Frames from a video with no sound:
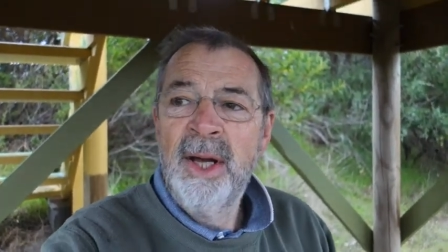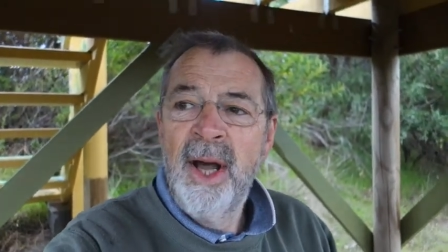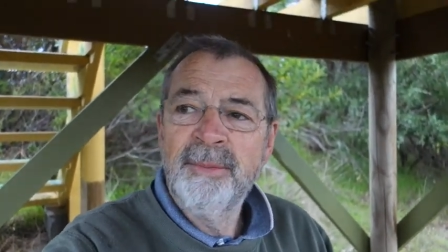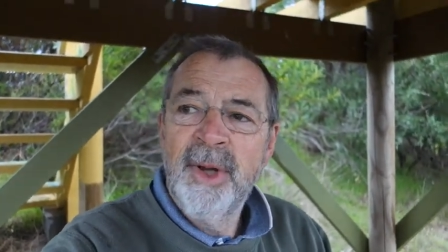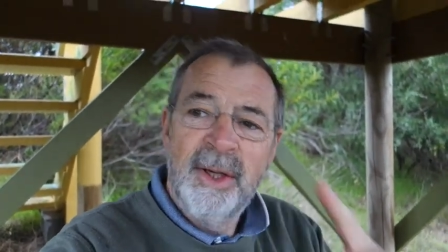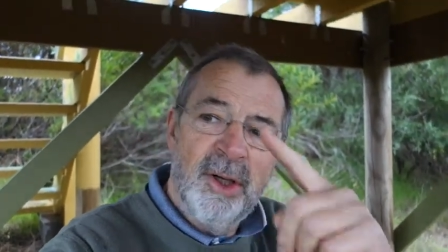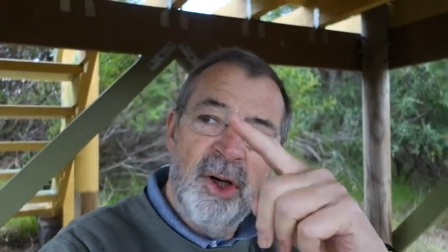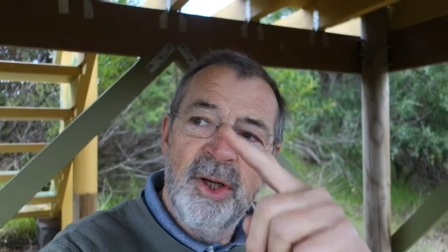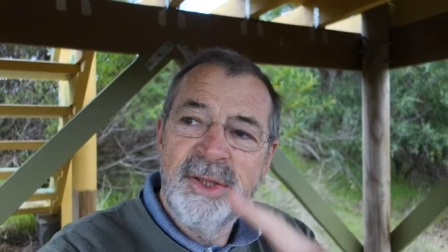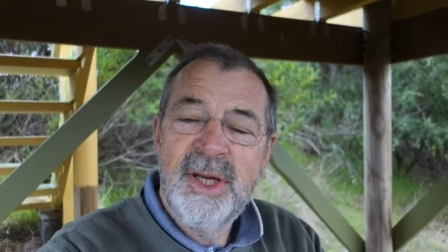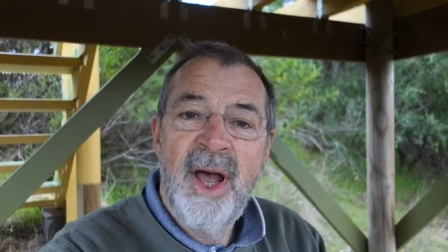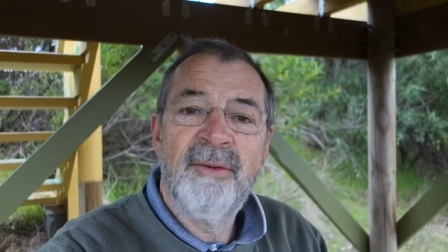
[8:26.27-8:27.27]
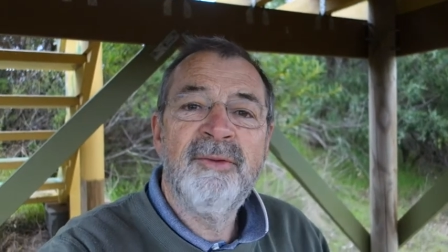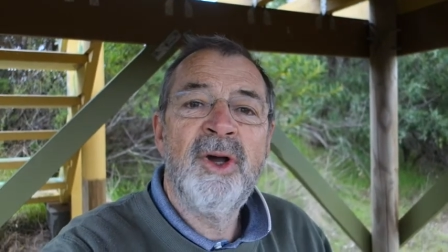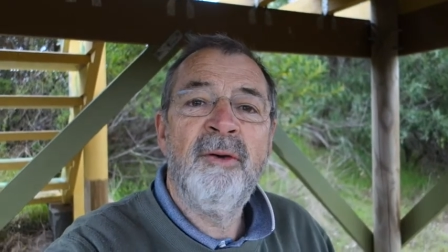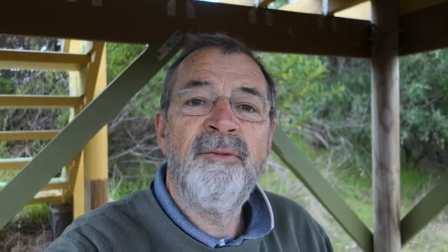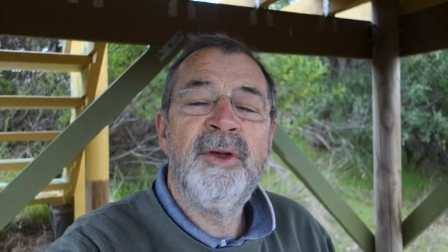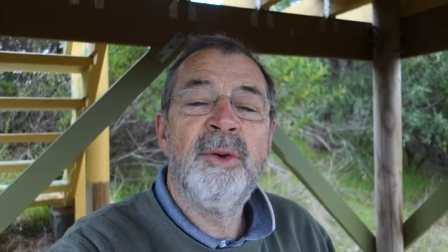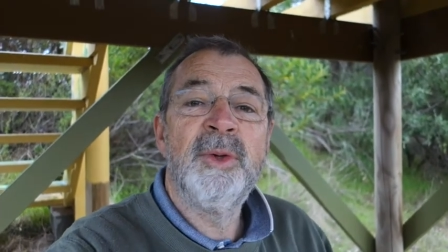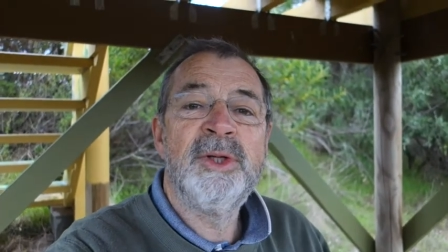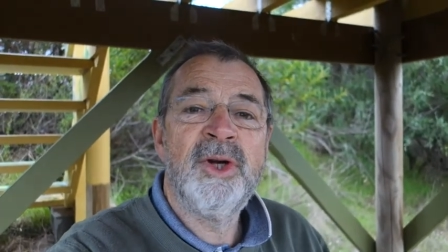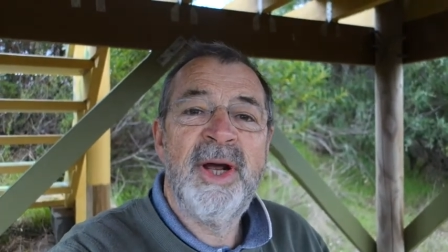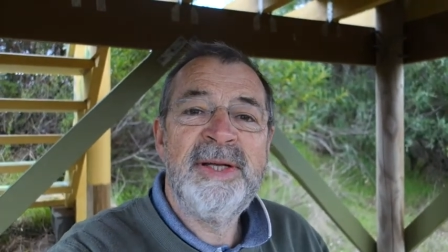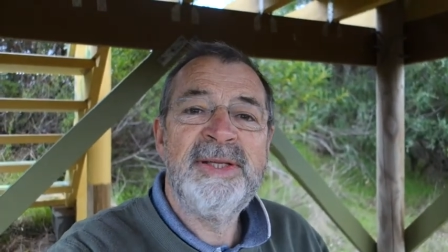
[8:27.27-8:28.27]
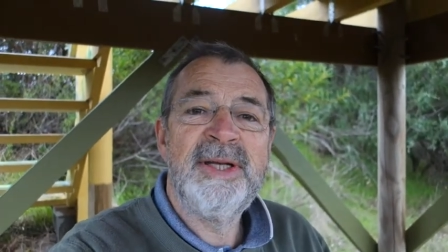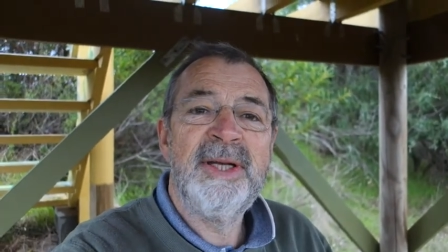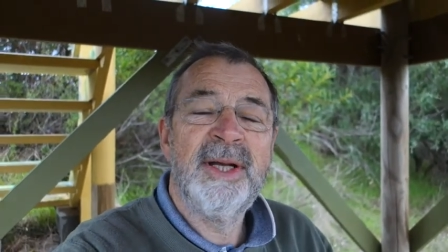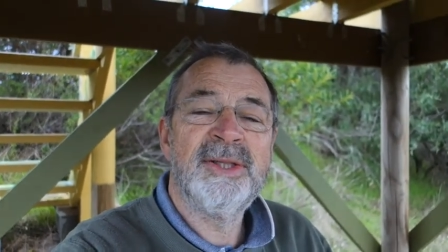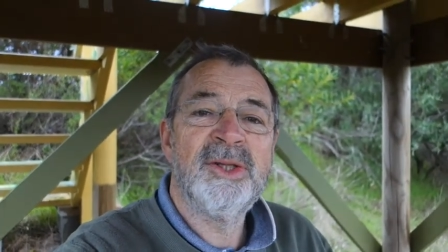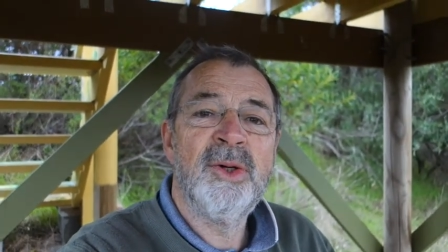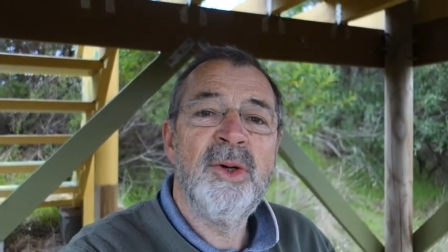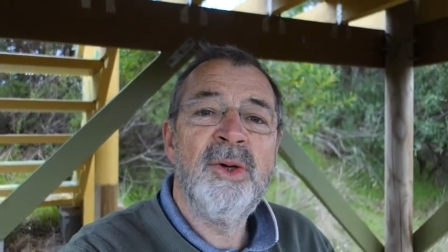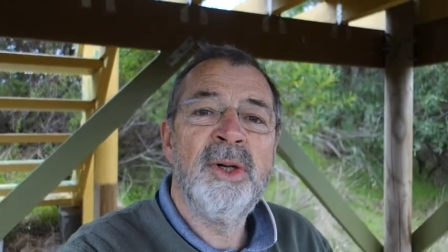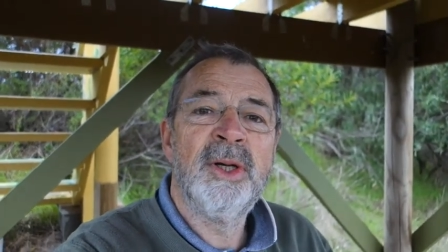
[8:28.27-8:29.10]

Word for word: I'm going across to have coffee with Tracy next door